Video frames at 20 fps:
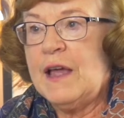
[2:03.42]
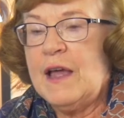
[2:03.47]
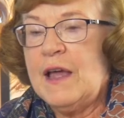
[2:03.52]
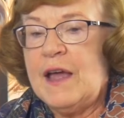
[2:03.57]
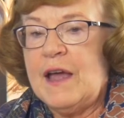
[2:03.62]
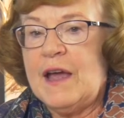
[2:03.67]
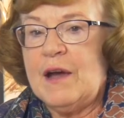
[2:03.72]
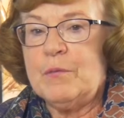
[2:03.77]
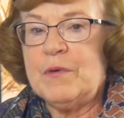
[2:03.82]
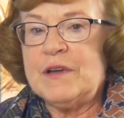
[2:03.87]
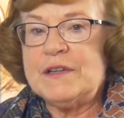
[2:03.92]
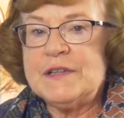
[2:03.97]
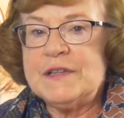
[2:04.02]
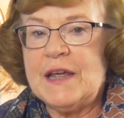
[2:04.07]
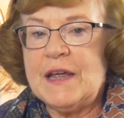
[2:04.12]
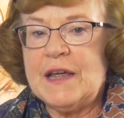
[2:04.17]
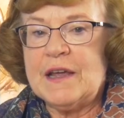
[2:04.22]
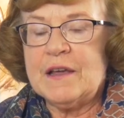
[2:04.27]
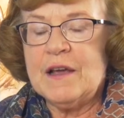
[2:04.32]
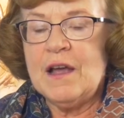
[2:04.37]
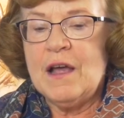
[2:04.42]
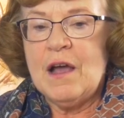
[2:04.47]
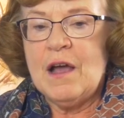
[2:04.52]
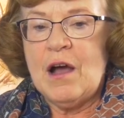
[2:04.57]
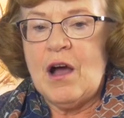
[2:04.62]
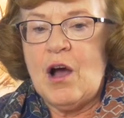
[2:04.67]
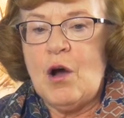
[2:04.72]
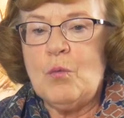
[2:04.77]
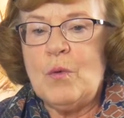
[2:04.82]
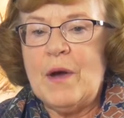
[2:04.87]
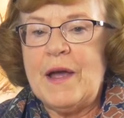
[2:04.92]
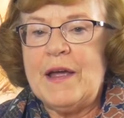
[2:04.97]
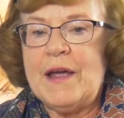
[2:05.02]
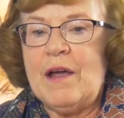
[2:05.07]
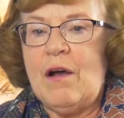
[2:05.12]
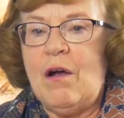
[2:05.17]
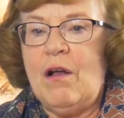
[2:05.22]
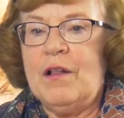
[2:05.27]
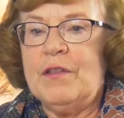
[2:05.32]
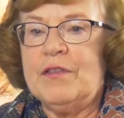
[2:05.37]
And we take away
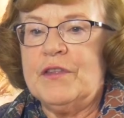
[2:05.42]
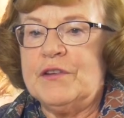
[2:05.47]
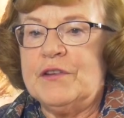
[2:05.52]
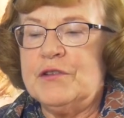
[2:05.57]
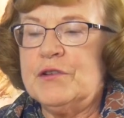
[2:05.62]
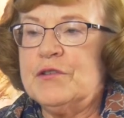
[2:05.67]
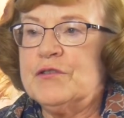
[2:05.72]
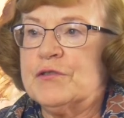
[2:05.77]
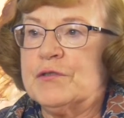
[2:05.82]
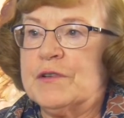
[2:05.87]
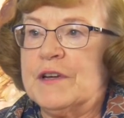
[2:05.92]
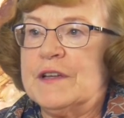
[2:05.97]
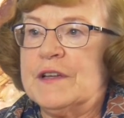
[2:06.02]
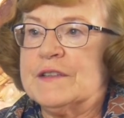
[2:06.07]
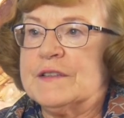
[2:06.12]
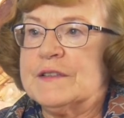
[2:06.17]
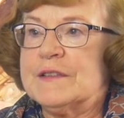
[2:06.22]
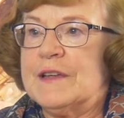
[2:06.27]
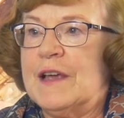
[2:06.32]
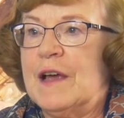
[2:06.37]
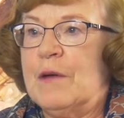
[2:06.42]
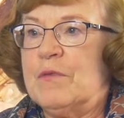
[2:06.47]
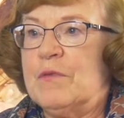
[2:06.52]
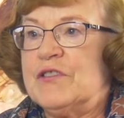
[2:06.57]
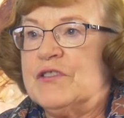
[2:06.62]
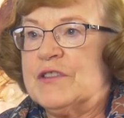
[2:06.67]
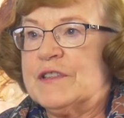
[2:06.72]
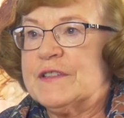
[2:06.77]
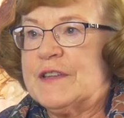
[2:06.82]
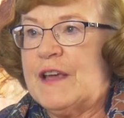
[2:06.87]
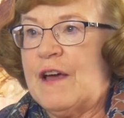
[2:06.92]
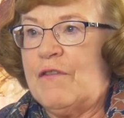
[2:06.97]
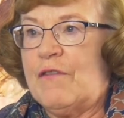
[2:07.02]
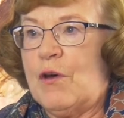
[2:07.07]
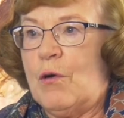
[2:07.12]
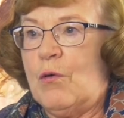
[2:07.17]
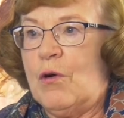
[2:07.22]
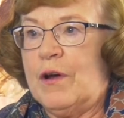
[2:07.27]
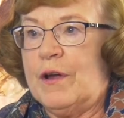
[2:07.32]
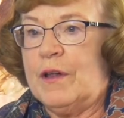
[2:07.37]
all the nutrients and we just have the
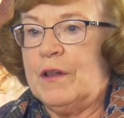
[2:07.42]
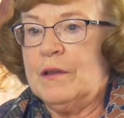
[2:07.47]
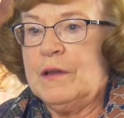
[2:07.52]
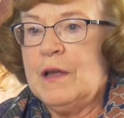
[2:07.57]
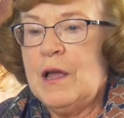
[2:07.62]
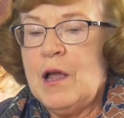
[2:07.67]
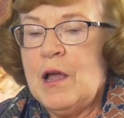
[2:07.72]
oil.